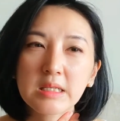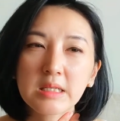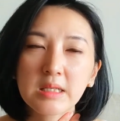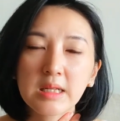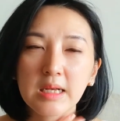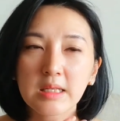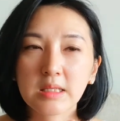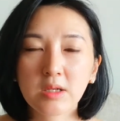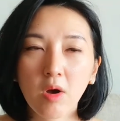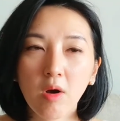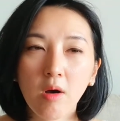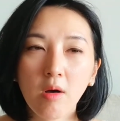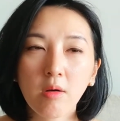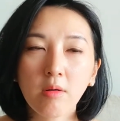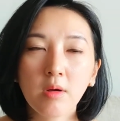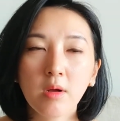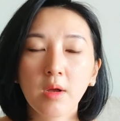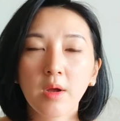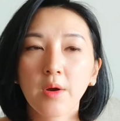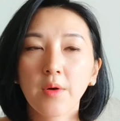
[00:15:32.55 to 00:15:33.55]
That's all,
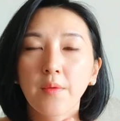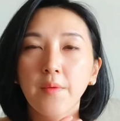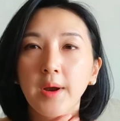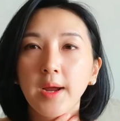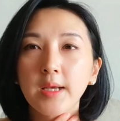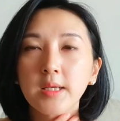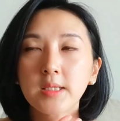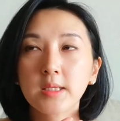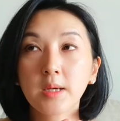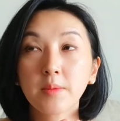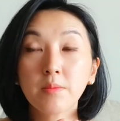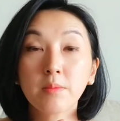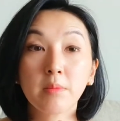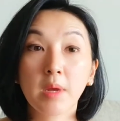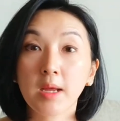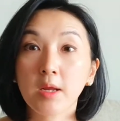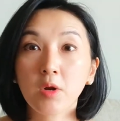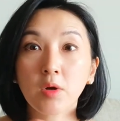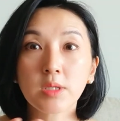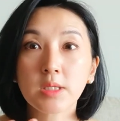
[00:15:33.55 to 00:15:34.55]
right? Some
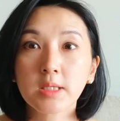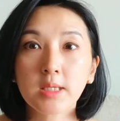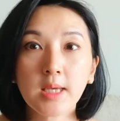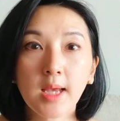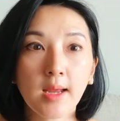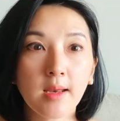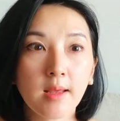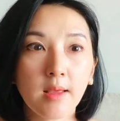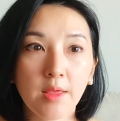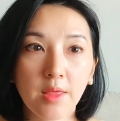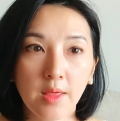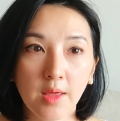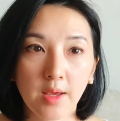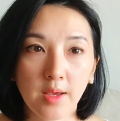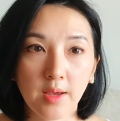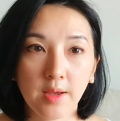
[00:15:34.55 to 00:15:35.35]
may not see anything.